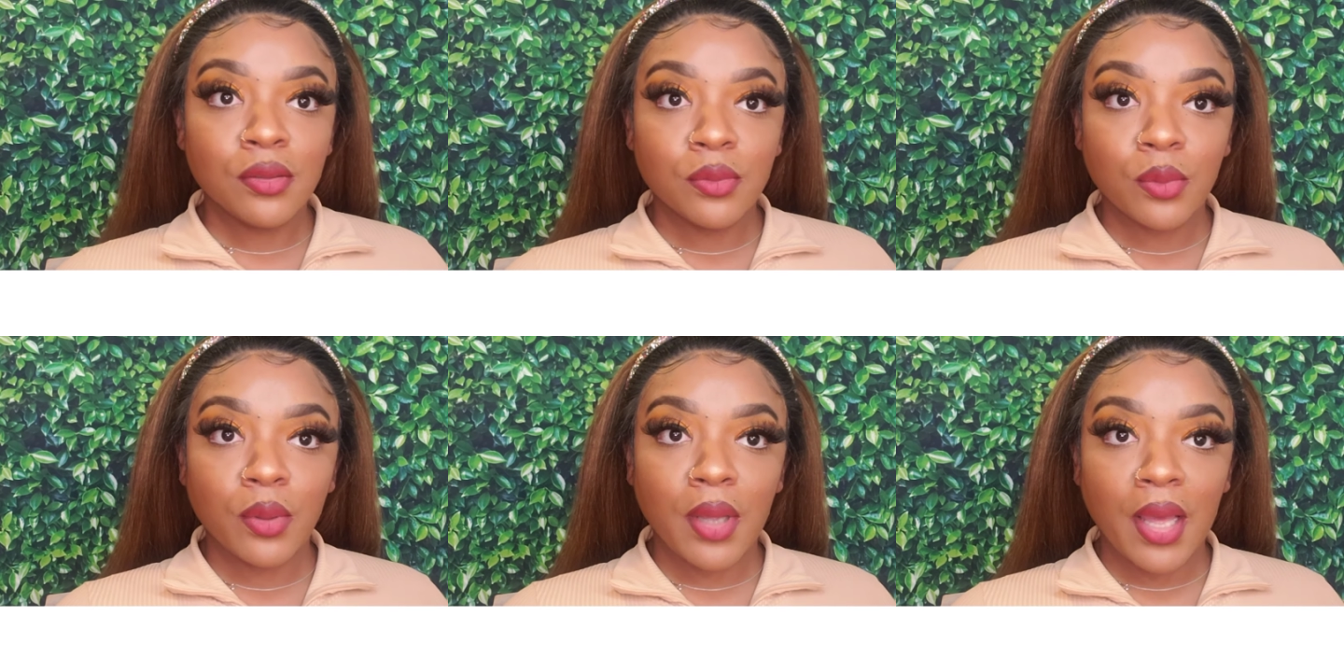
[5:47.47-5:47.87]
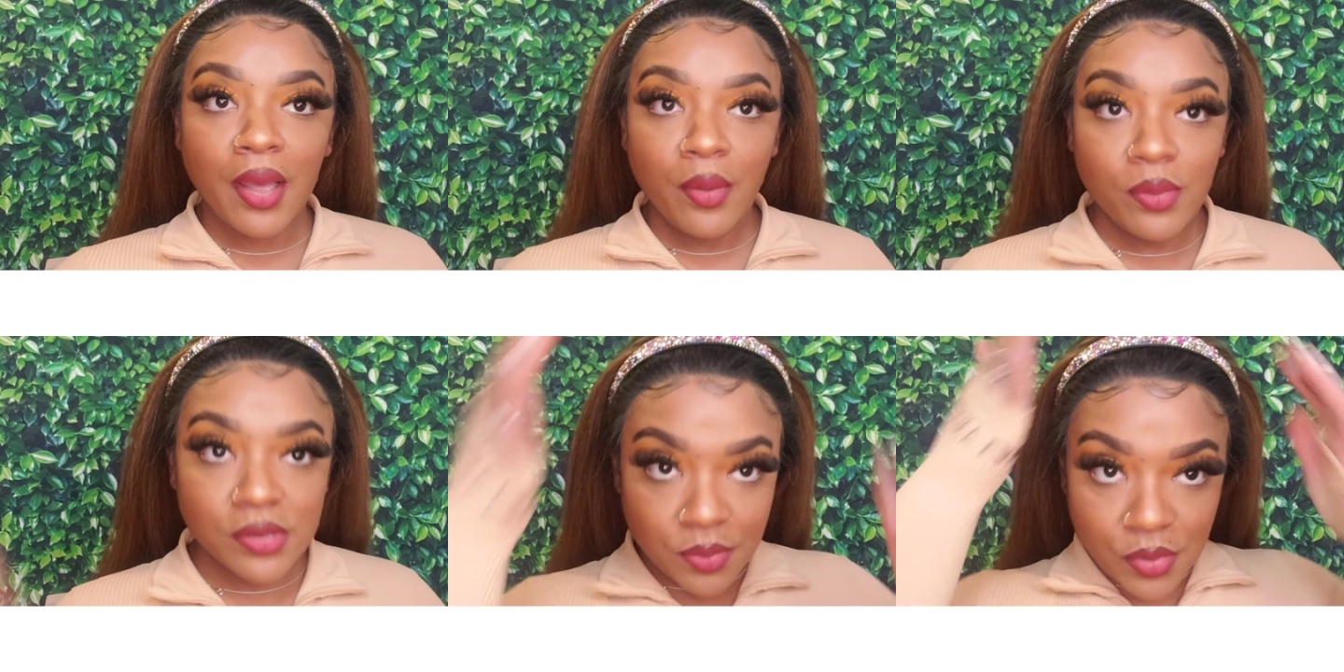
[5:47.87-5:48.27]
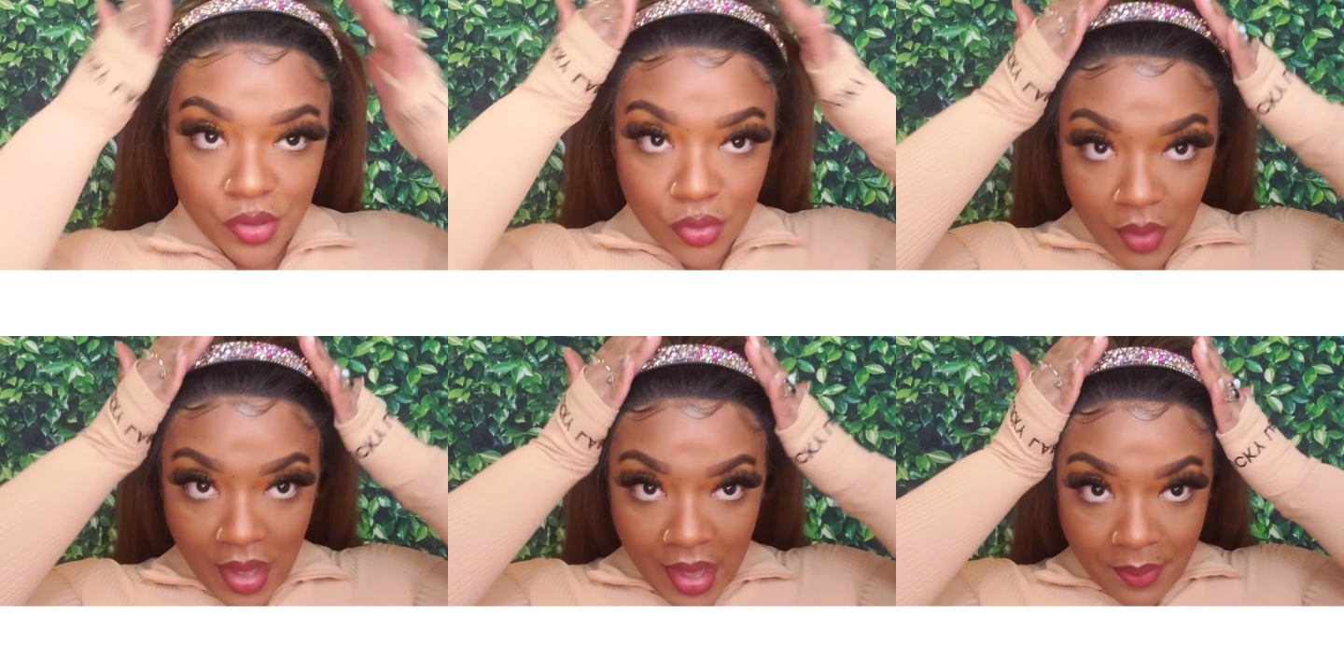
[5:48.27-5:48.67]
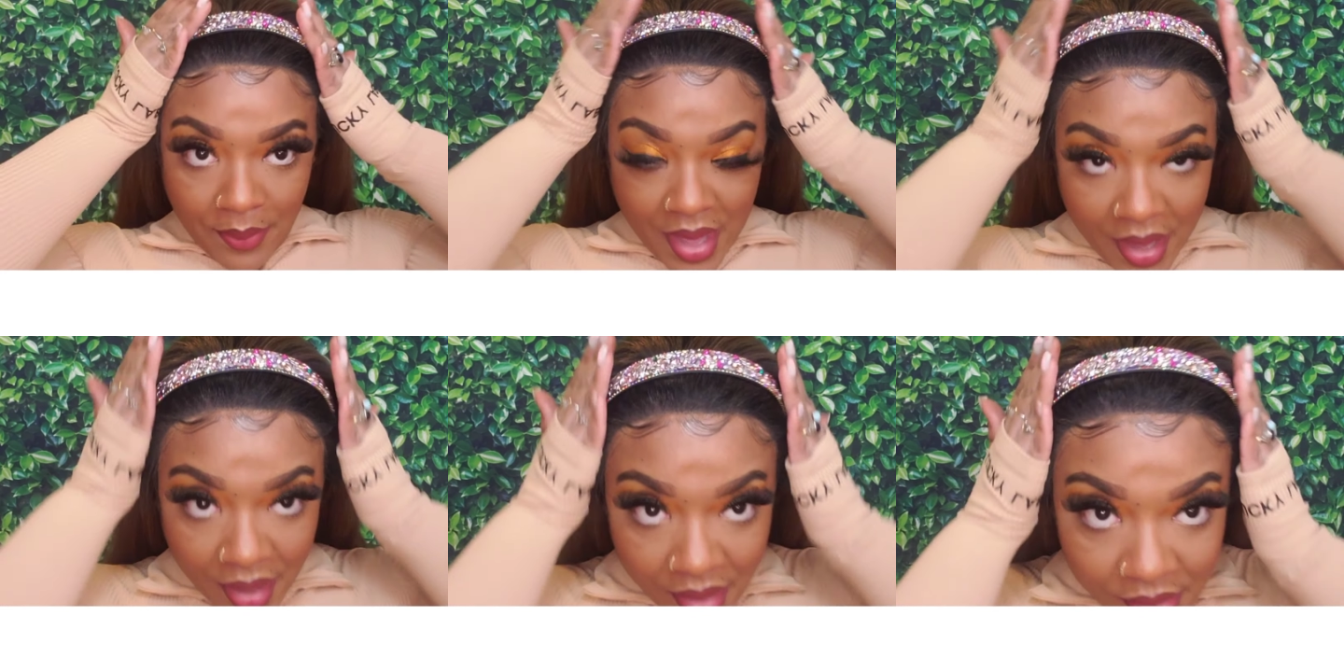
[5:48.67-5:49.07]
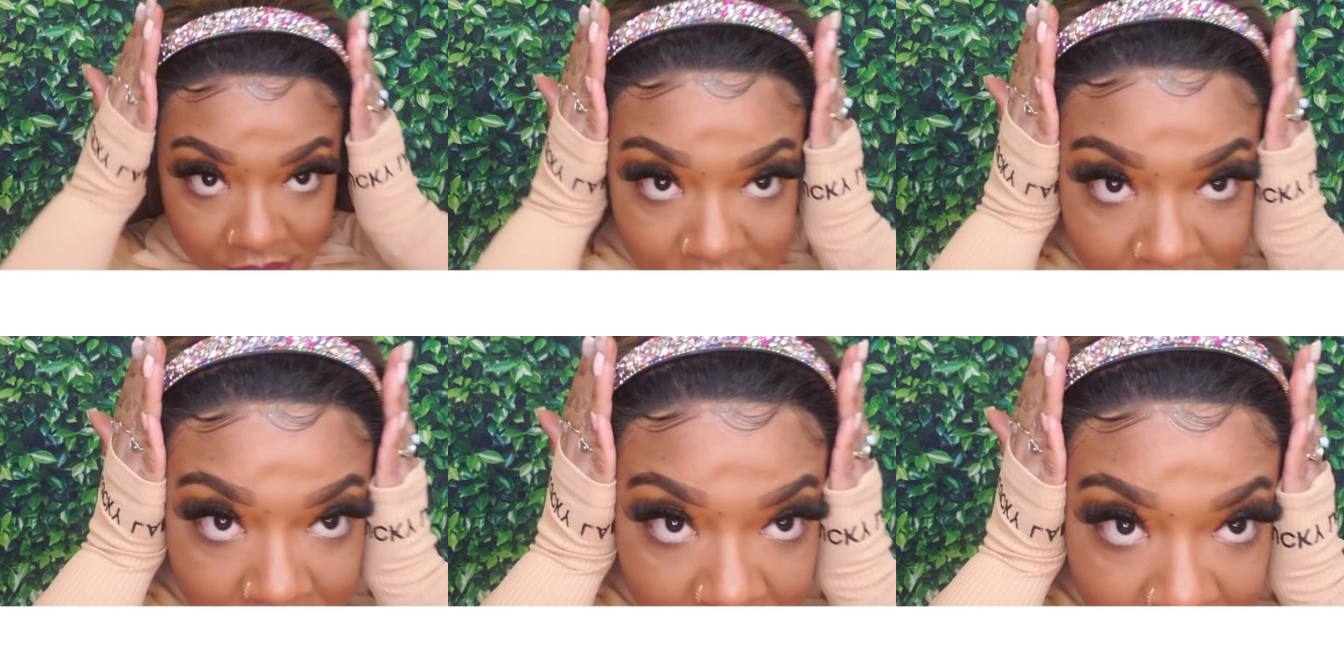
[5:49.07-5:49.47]
Okay, with some cute
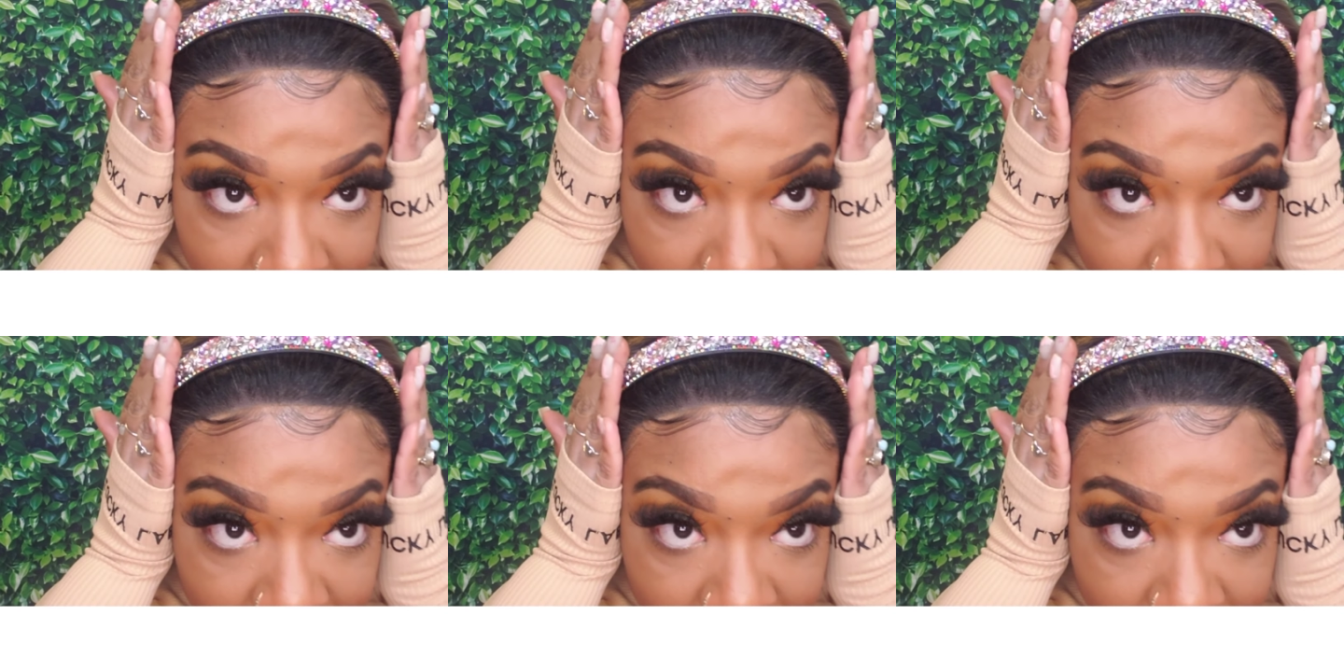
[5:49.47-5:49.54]
headbands.